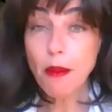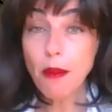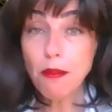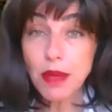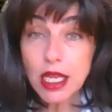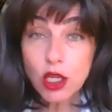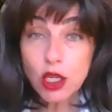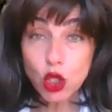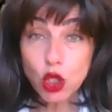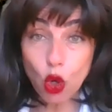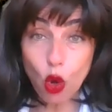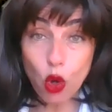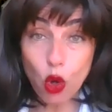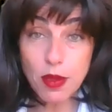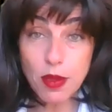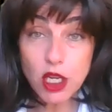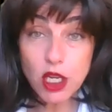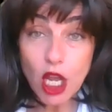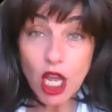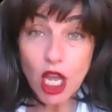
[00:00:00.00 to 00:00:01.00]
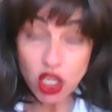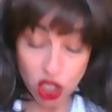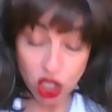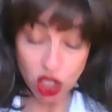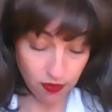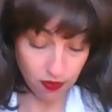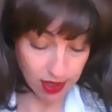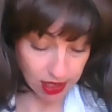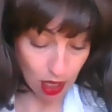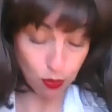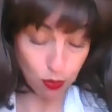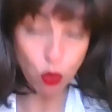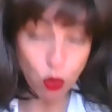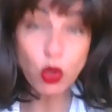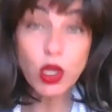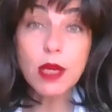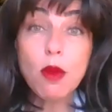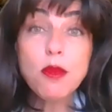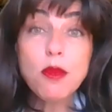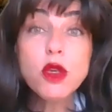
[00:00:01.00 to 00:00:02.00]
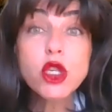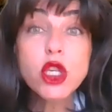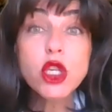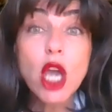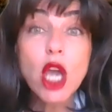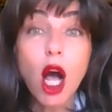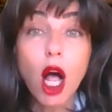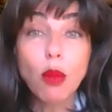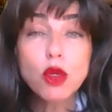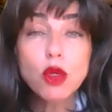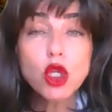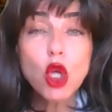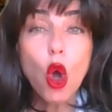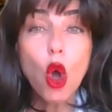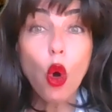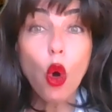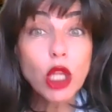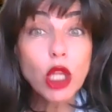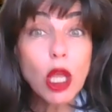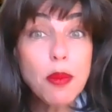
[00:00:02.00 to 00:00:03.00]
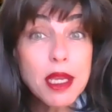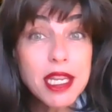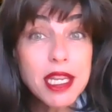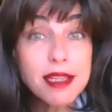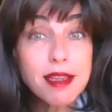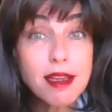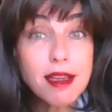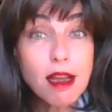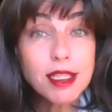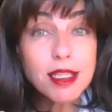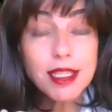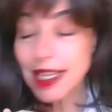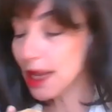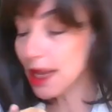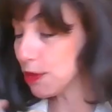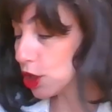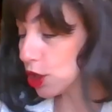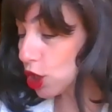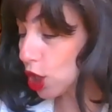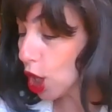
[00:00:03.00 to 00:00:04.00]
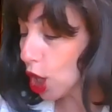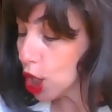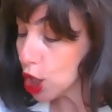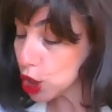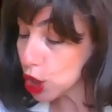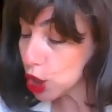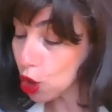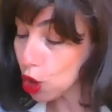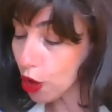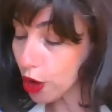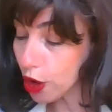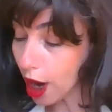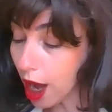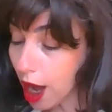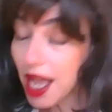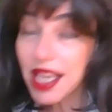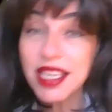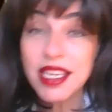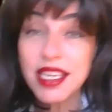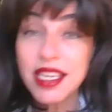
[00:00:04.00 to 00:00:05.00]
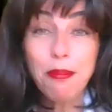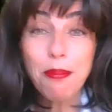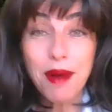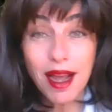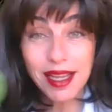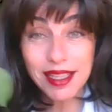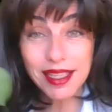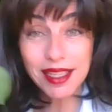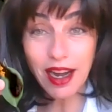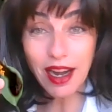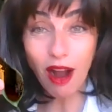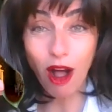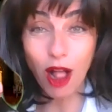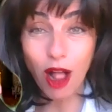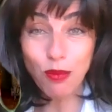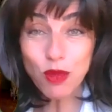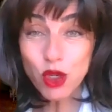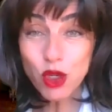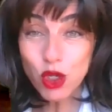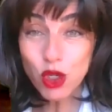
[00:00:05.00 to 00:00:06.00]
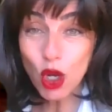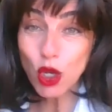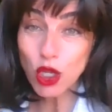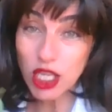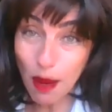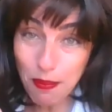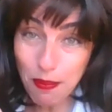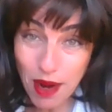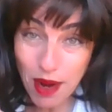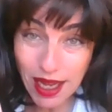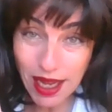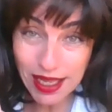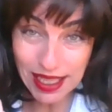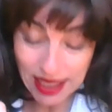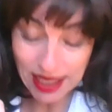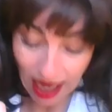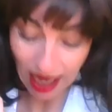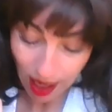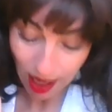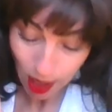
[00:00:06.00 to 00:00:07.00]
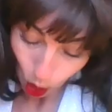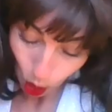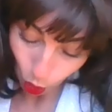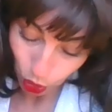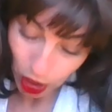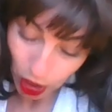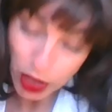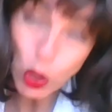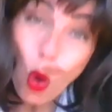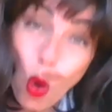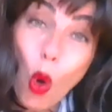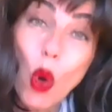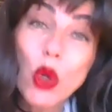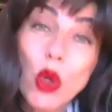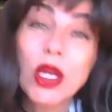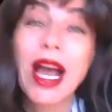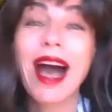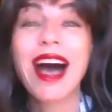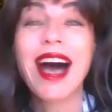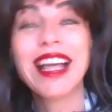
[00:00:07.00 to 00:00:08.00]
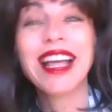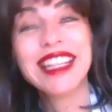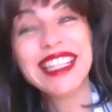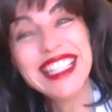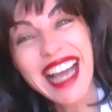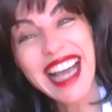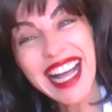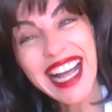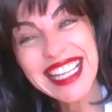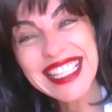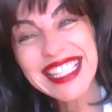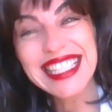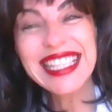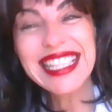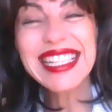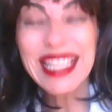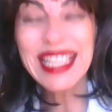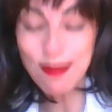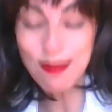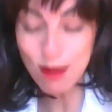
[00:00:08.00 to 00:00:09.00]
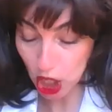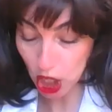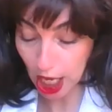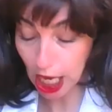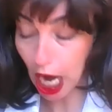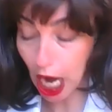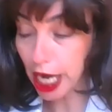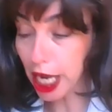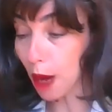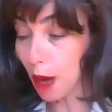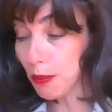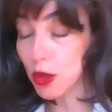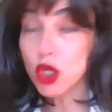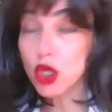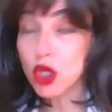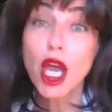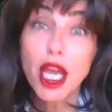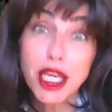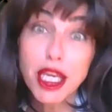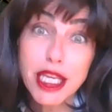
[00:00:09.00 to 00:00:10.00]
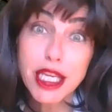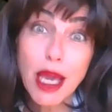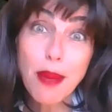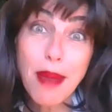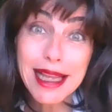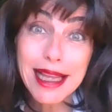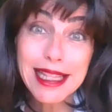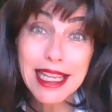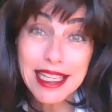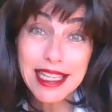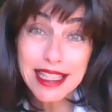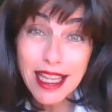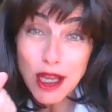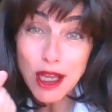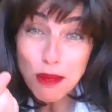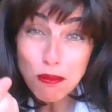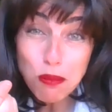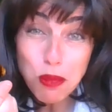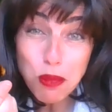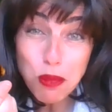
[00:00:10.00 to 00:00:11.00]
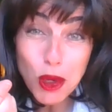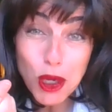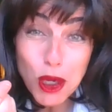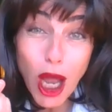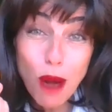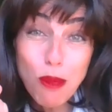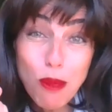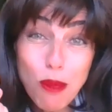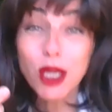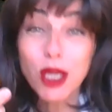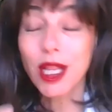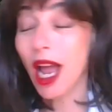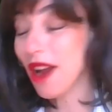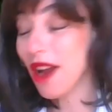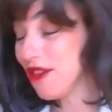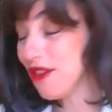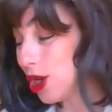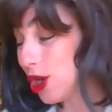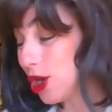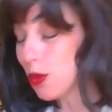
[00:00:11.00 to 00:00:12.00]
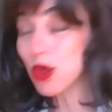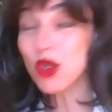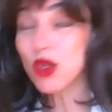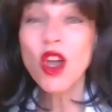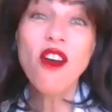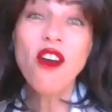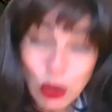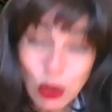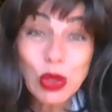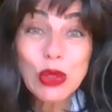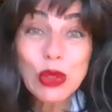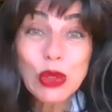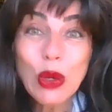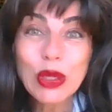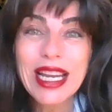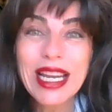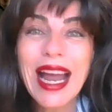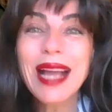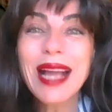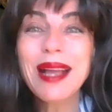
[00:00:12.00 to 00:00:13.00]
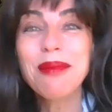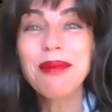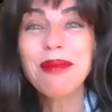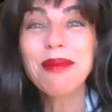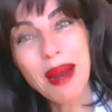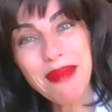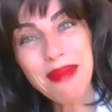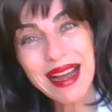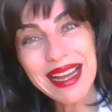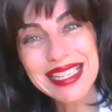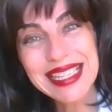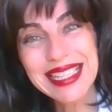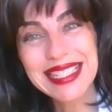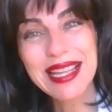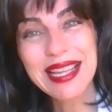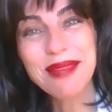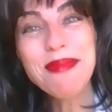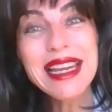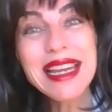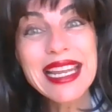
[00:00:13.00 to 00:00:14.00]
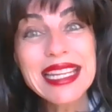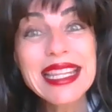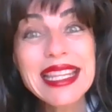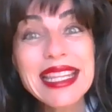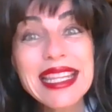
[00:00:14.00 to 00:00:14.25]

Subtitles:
woman immediately found something like a walnut shell, prepared a bed for her, then took leaves, then made things like quilts and pillows for her from the leaves. The woman and the finger girl lived together happily in this way.